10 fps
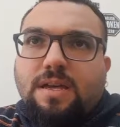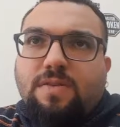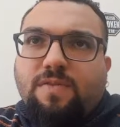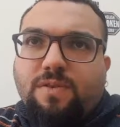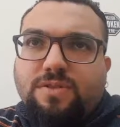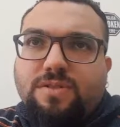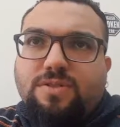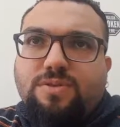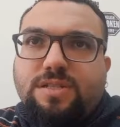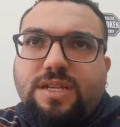For
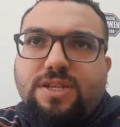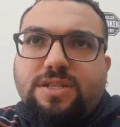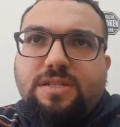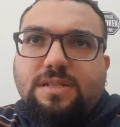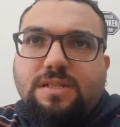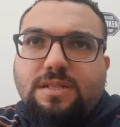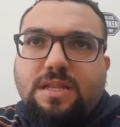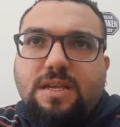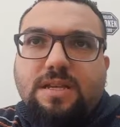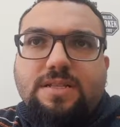traditional,
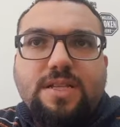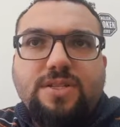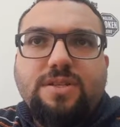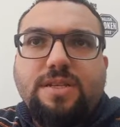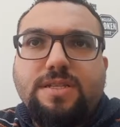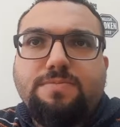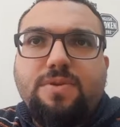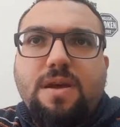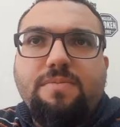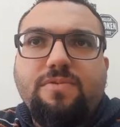teacher is
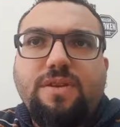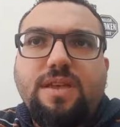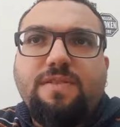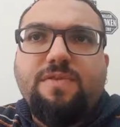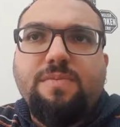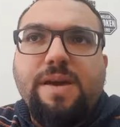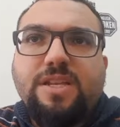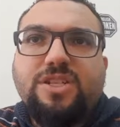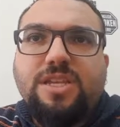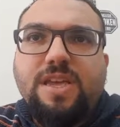primary
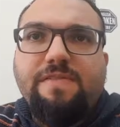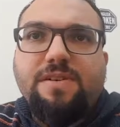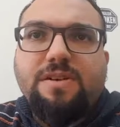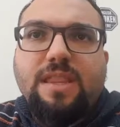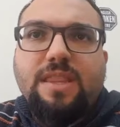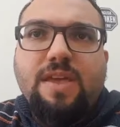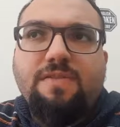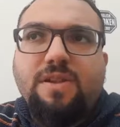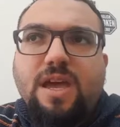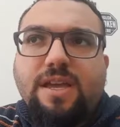information giver and
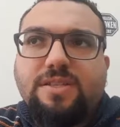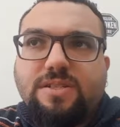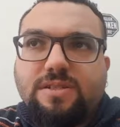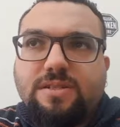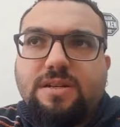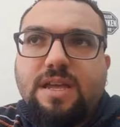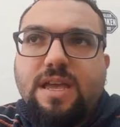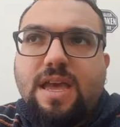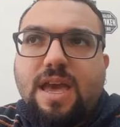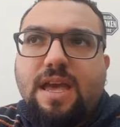evaluator,
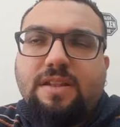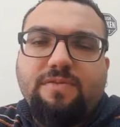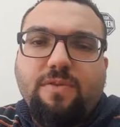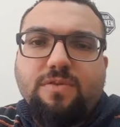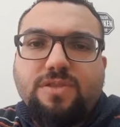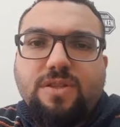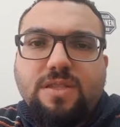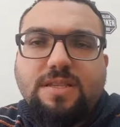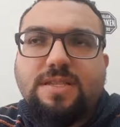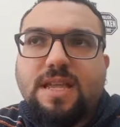and for
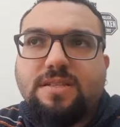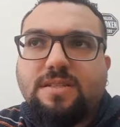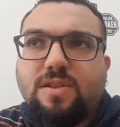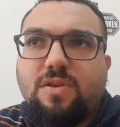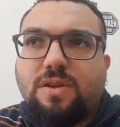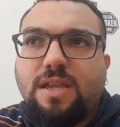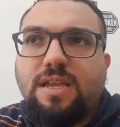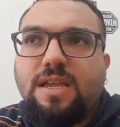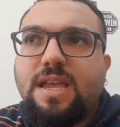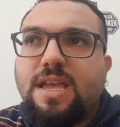student-centered
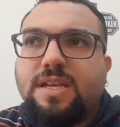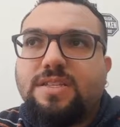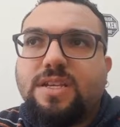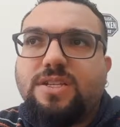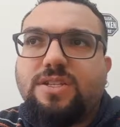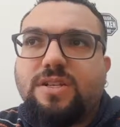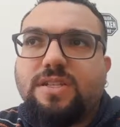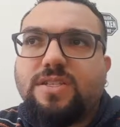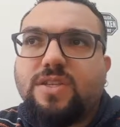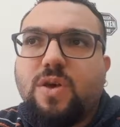learning, teacher
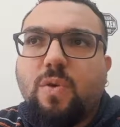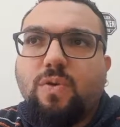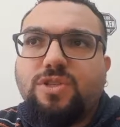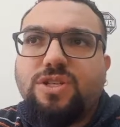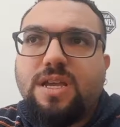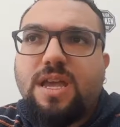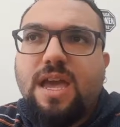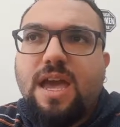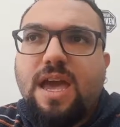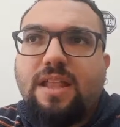is coach
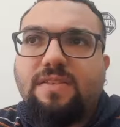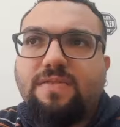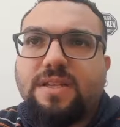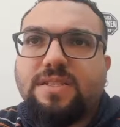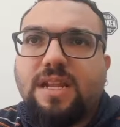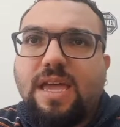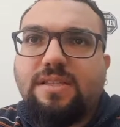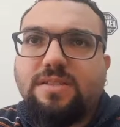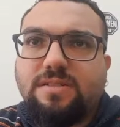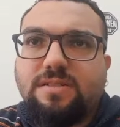and
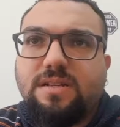facilitator.